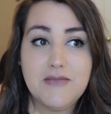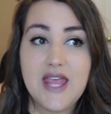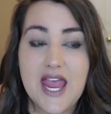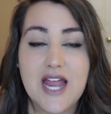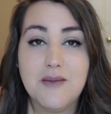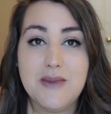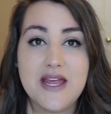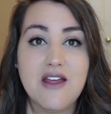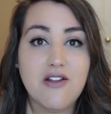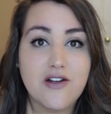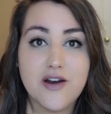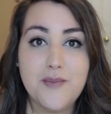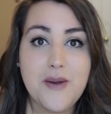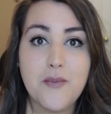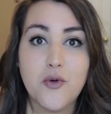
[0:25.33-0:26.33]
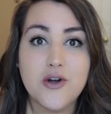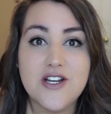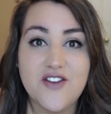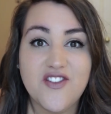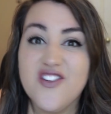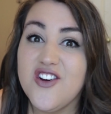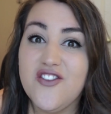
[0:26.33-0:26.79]
can be a little bit more
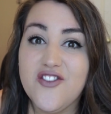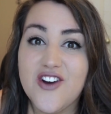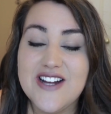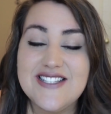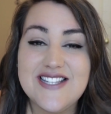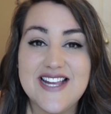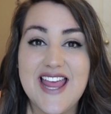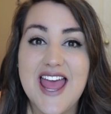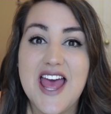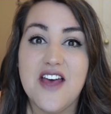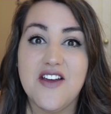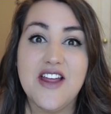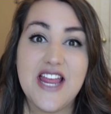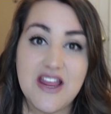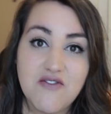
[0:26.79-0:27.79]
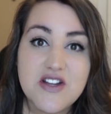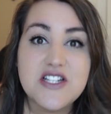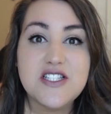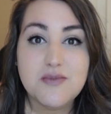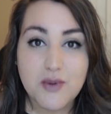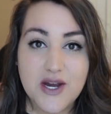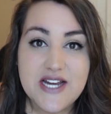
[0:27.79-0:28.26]
difficult for us to get an
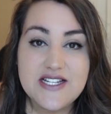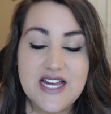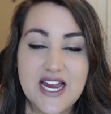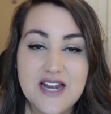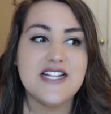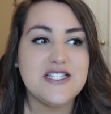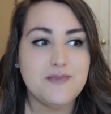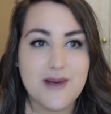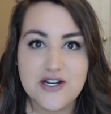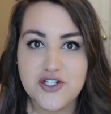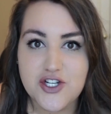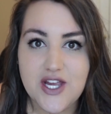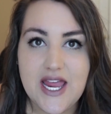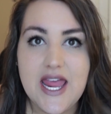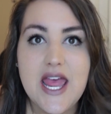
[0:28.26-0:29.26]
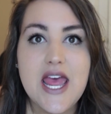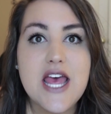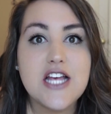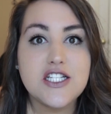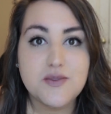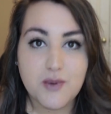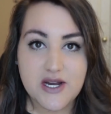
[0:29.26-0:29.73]
even spray tan, especially
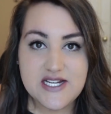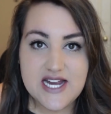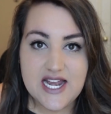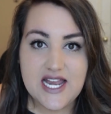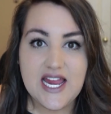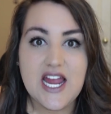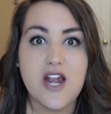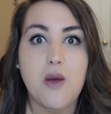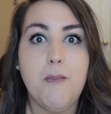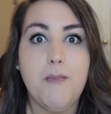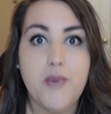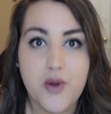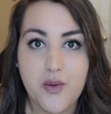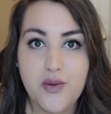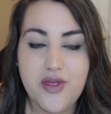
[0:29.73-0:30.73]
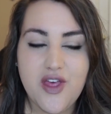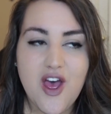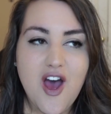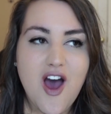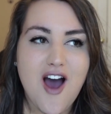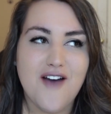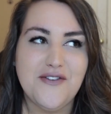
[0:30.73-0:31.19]
spray tanning in a booth.
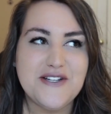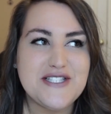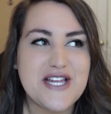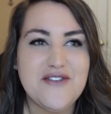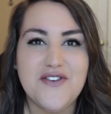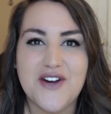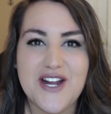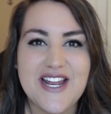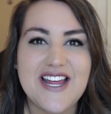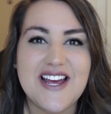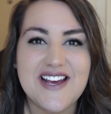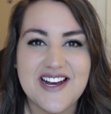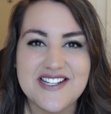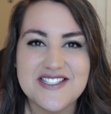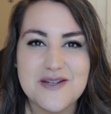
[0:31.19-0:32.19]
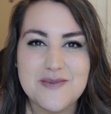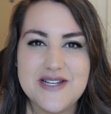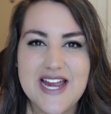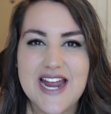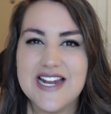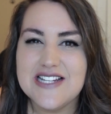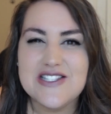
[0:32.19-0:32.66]
Obviously, if you're getting a custom
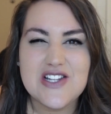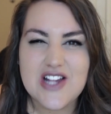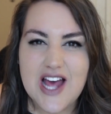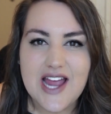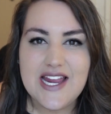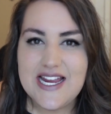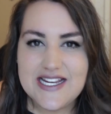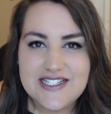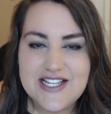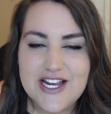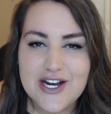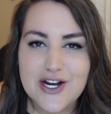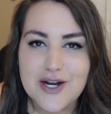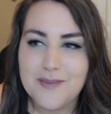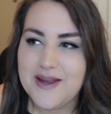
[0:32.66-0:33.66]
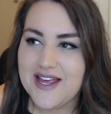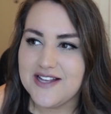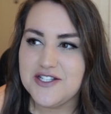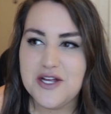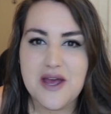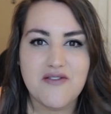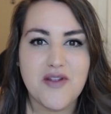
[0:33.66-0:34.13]
tan, it's a lot easier
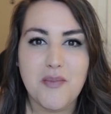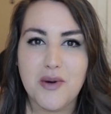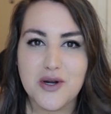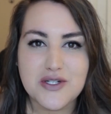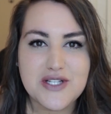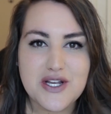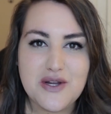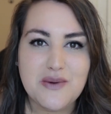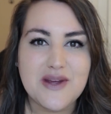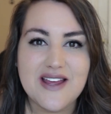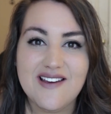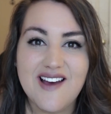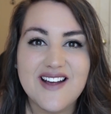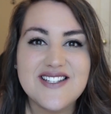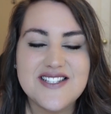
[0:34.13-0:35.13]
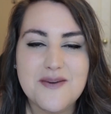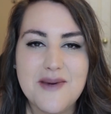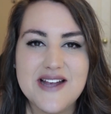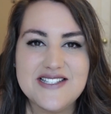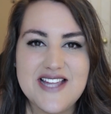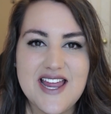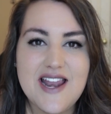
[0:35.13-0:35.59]
because you have the person who can
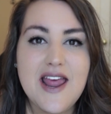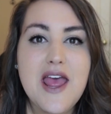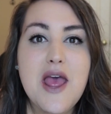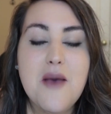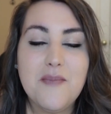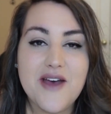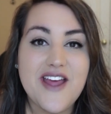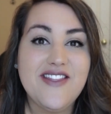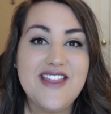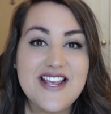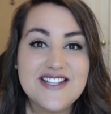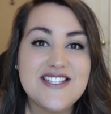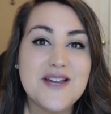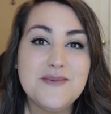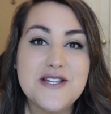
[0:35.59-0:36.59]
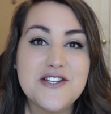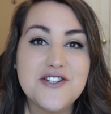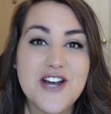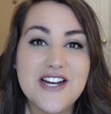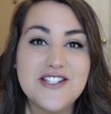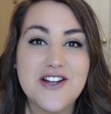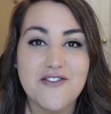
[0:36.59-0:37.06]
customize it. But these tips and
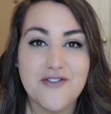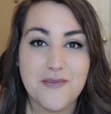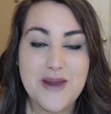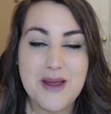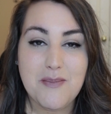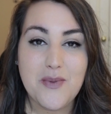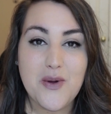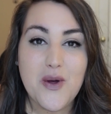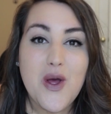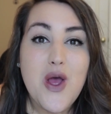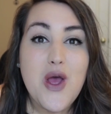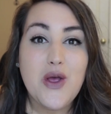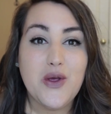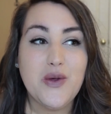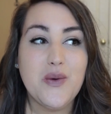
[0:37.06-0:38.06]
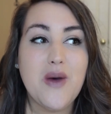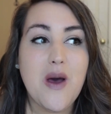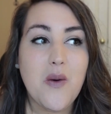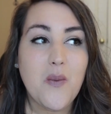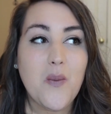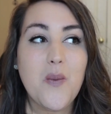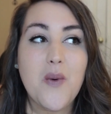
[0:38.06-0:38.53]
tricks are for people who
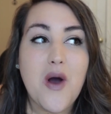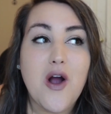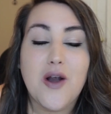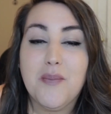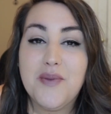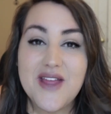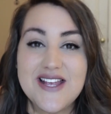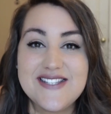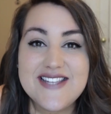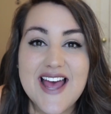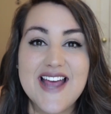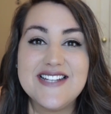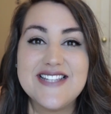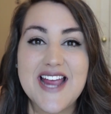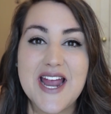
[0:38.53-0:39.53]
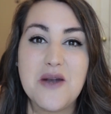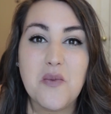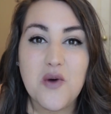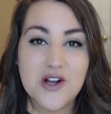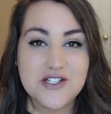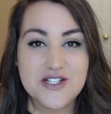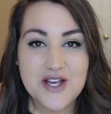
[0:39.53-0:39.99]
are plus size and
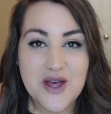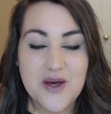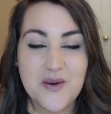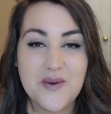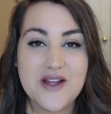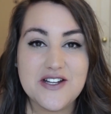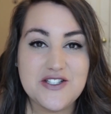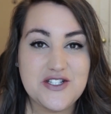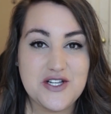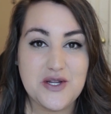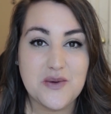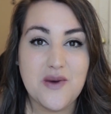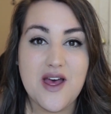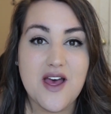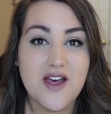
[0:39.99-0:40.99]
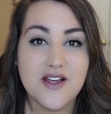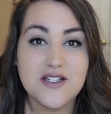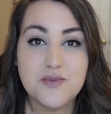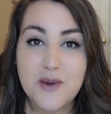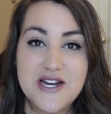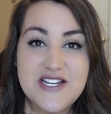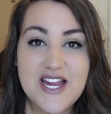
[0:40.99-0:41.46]
want to go to a
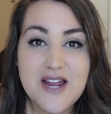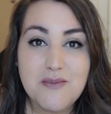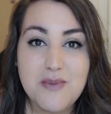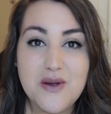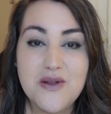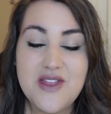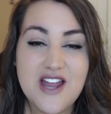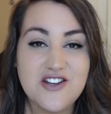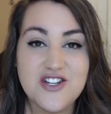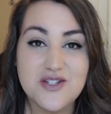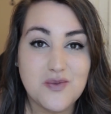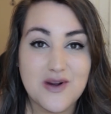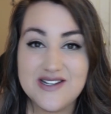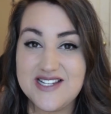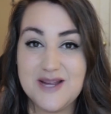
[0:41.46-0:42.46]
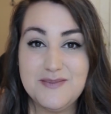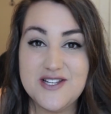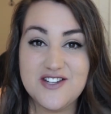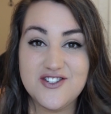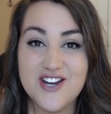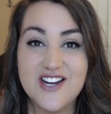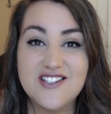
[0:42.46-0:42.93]
spray tan booth and just want
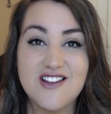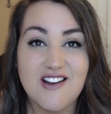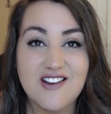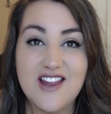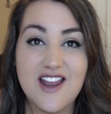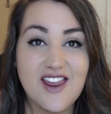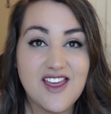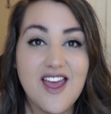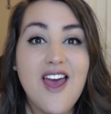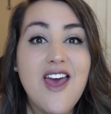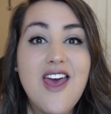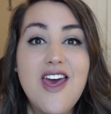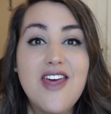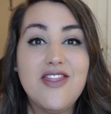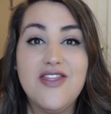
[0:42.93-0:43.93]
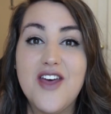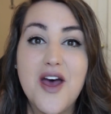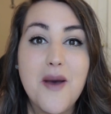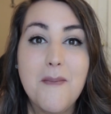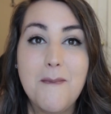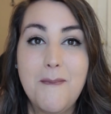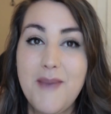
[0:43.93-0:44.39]
tips and tricks on getting
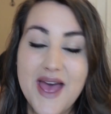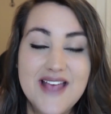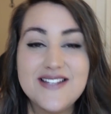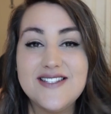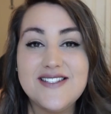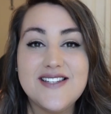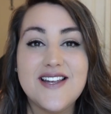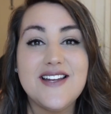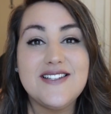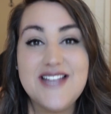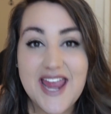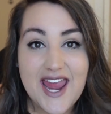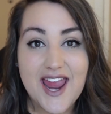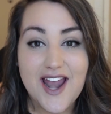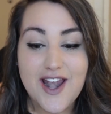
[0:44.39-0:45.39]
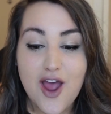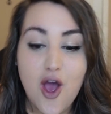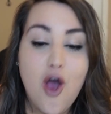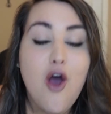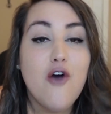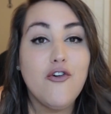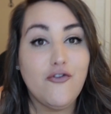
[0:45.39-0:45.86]
the best tan
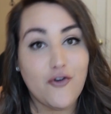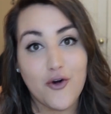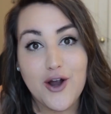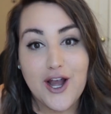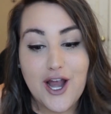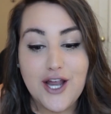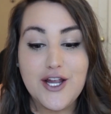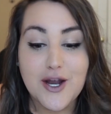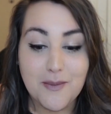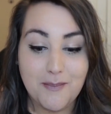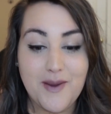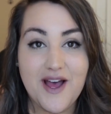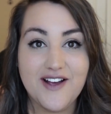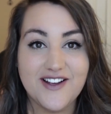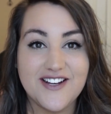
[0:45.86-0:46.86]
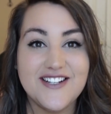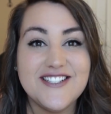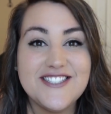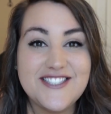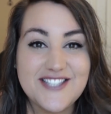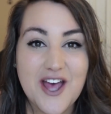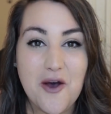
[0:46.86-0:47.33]
for your buck.
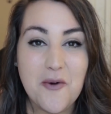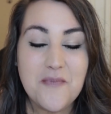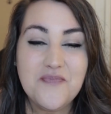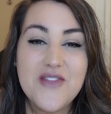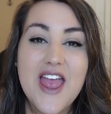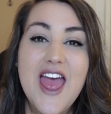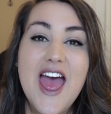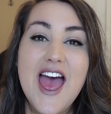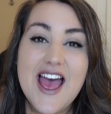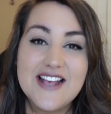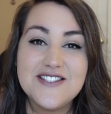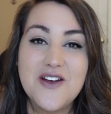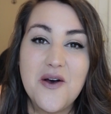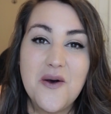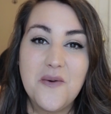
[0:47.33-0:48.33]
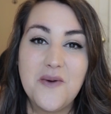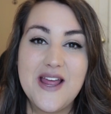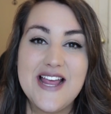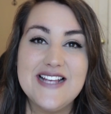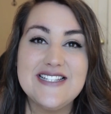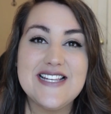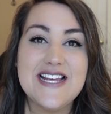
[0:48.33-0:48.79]
So, as
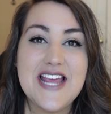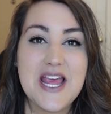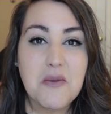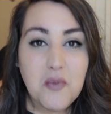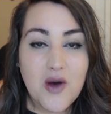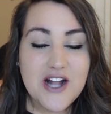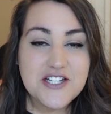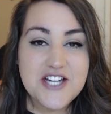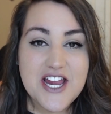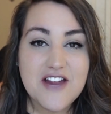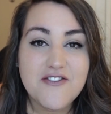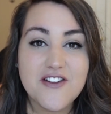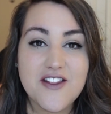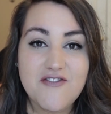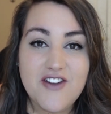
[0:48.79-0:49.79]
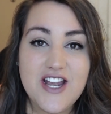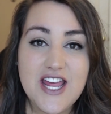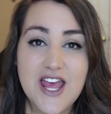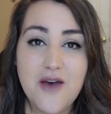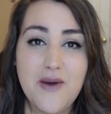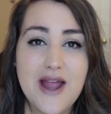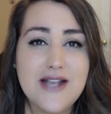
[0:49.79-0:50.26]
always, keep watching for the
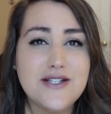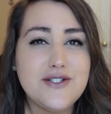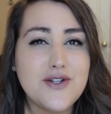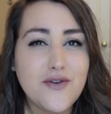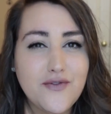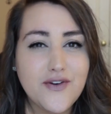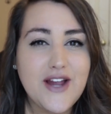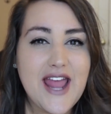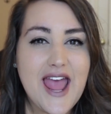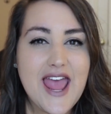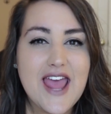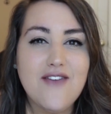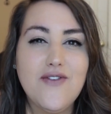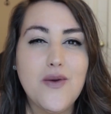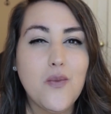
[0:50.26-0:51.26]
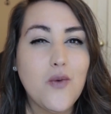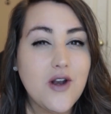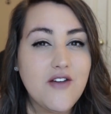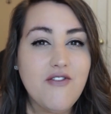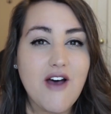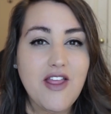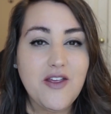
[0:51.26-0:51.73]
video, and don't forget, if you
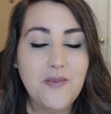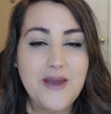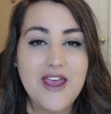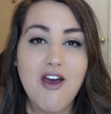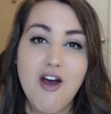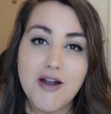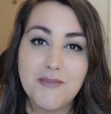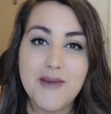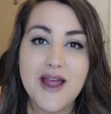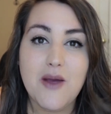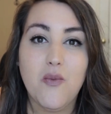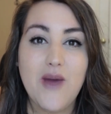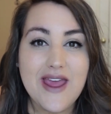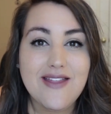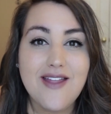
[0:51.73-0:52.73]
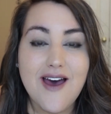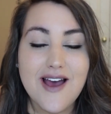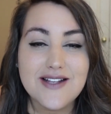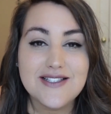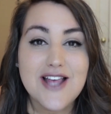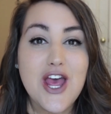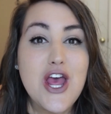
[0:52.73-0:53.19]
want to follow me on my weight
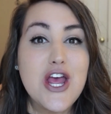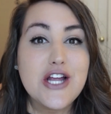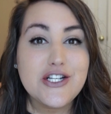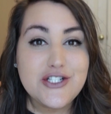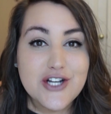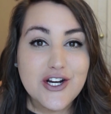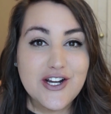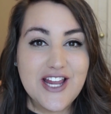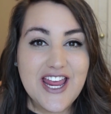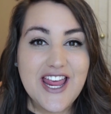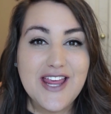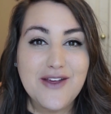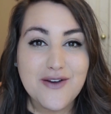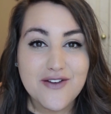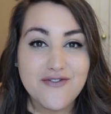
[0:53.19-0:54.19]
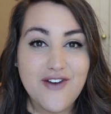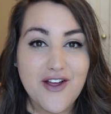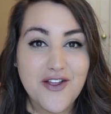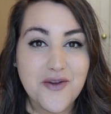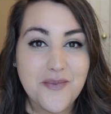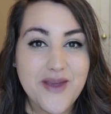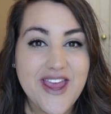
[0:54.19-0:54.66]
loss journey, you can
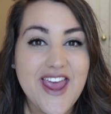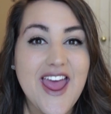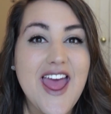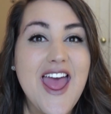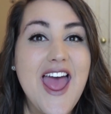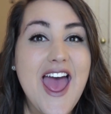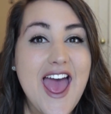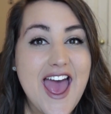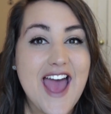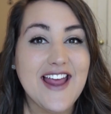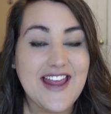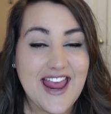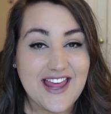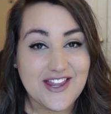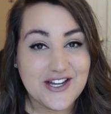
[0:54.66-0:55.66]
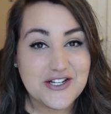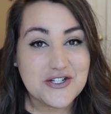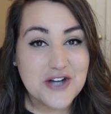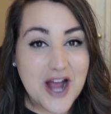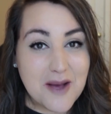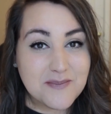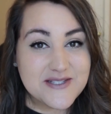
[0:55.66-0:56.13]
follow me at Caitlin
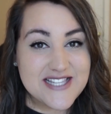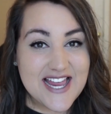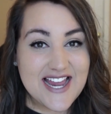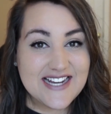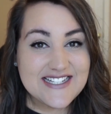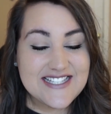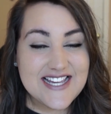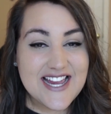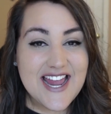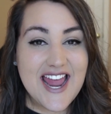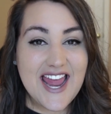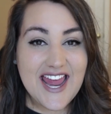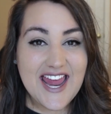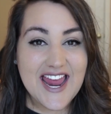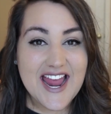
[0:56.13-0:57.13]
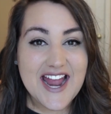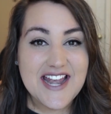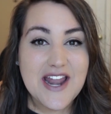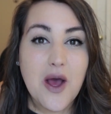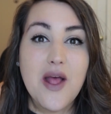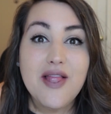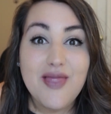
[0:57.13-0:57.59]
Drops It,
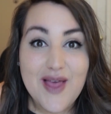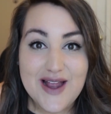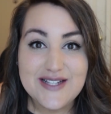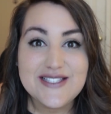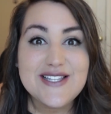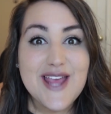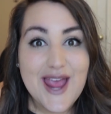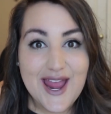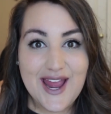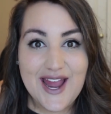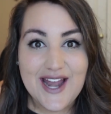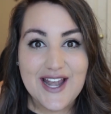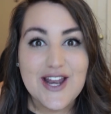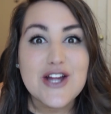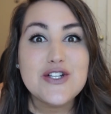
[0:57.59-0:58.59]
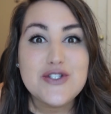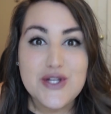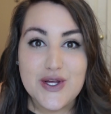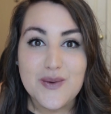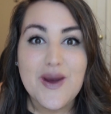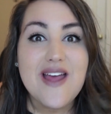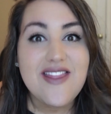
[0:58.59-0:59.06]
and let's get
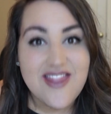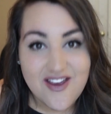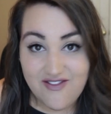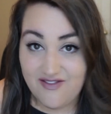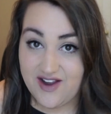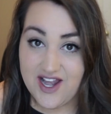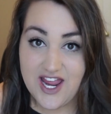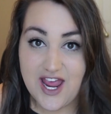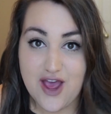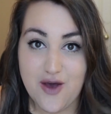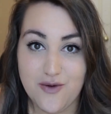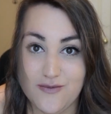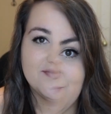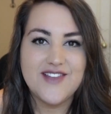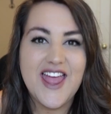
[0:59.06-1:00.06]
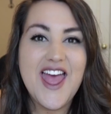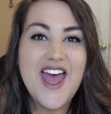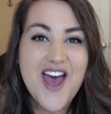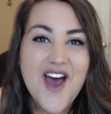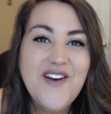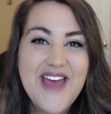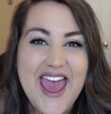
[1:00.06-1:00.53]
into the video.
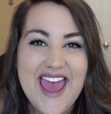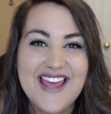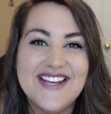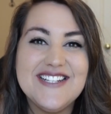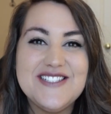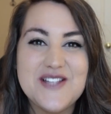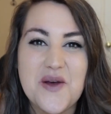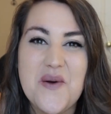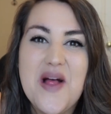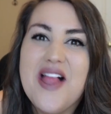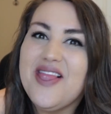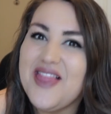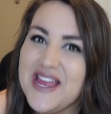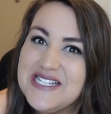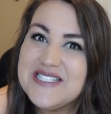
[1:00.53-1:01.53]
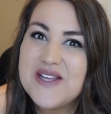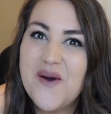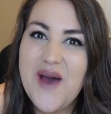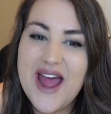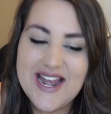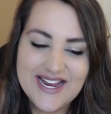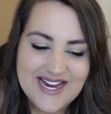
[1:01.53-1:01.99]
Okay, so let's go
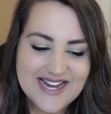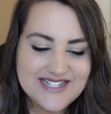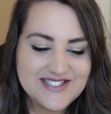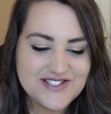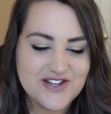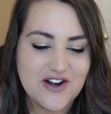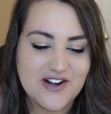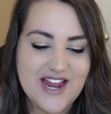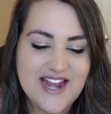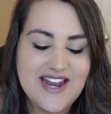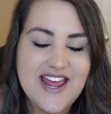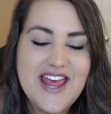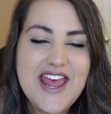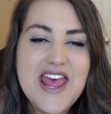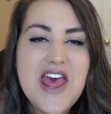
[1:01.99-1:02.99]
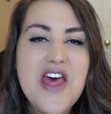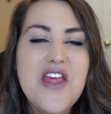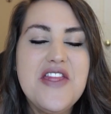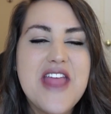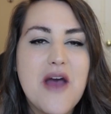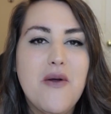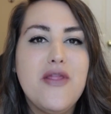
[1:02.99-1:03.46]
ahead and get started.
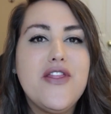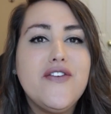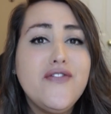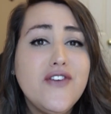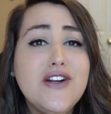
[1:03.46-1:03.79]
Now, the